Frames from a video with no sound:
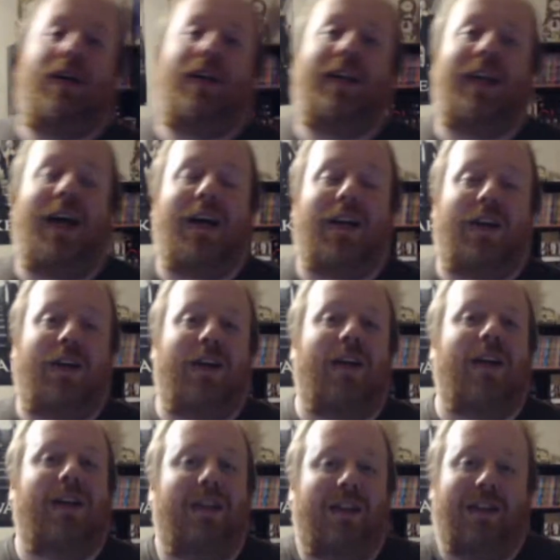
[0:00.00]
got
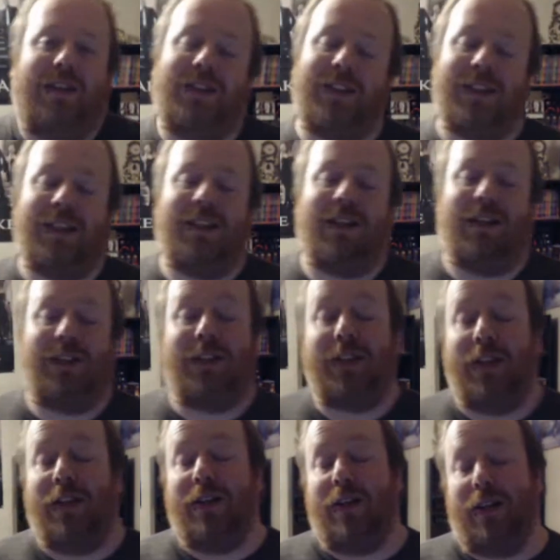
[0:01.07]
she's
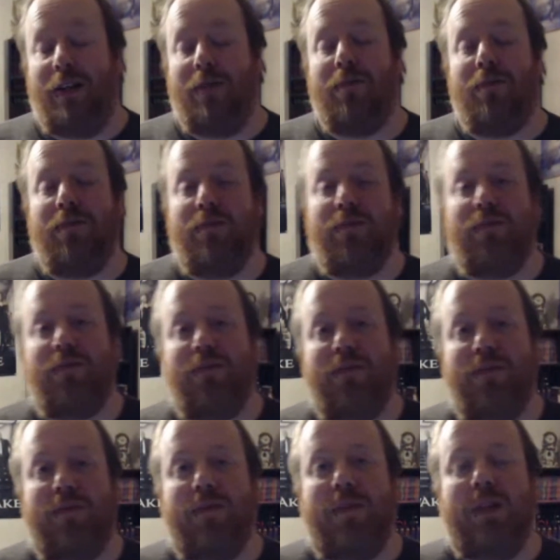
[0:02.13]
in
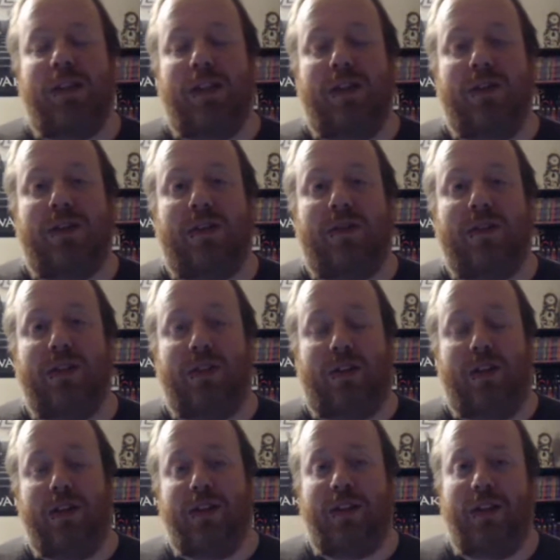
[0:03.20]
Sentinel Services
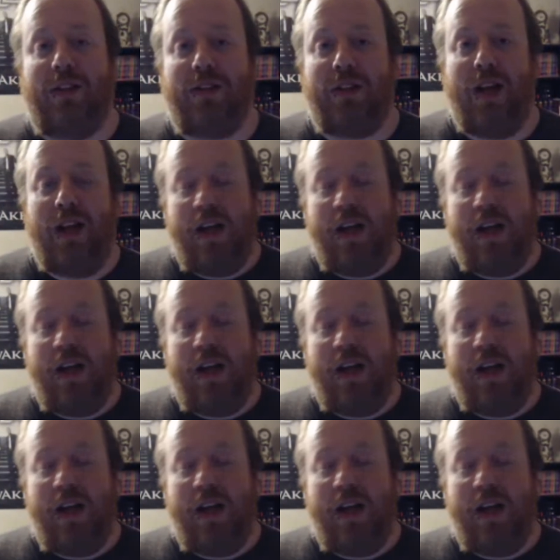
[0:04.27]
crosshairs,